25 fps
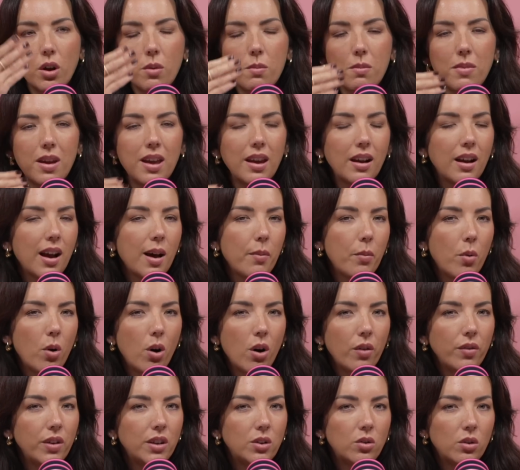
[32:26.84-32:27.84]
makeup
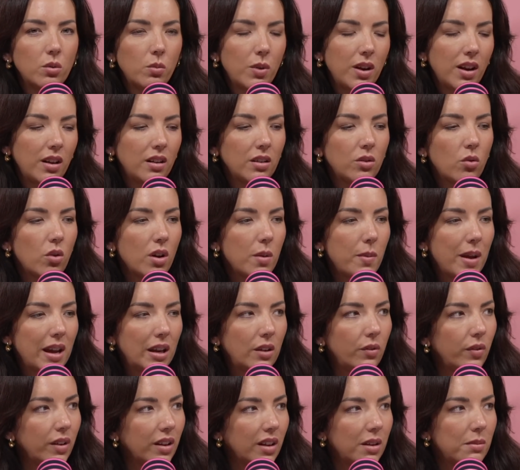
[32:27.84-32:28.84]
off. You don't go to bed
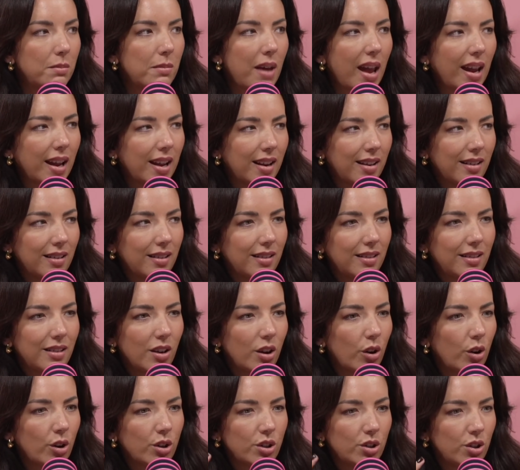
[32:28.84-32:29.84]
feeling minging.
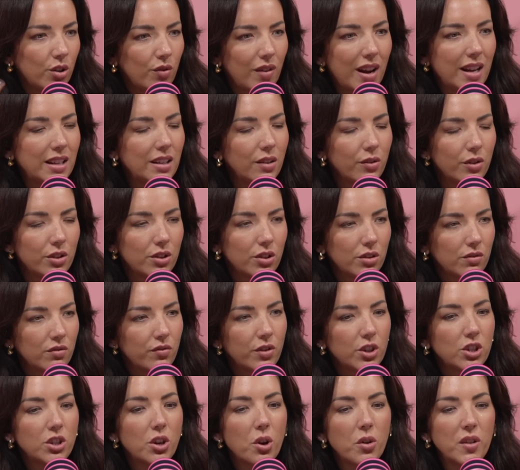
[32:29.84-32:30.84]
You're ready for
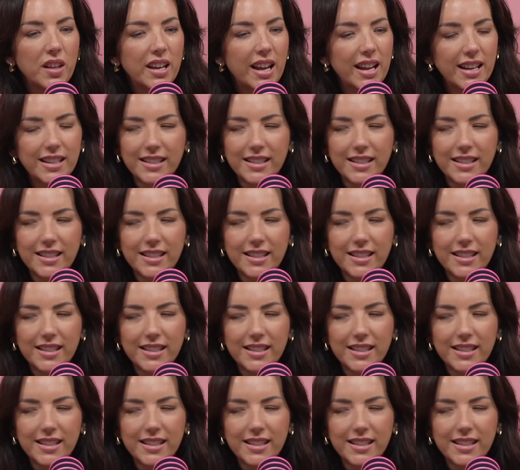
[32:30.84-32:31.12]
school the next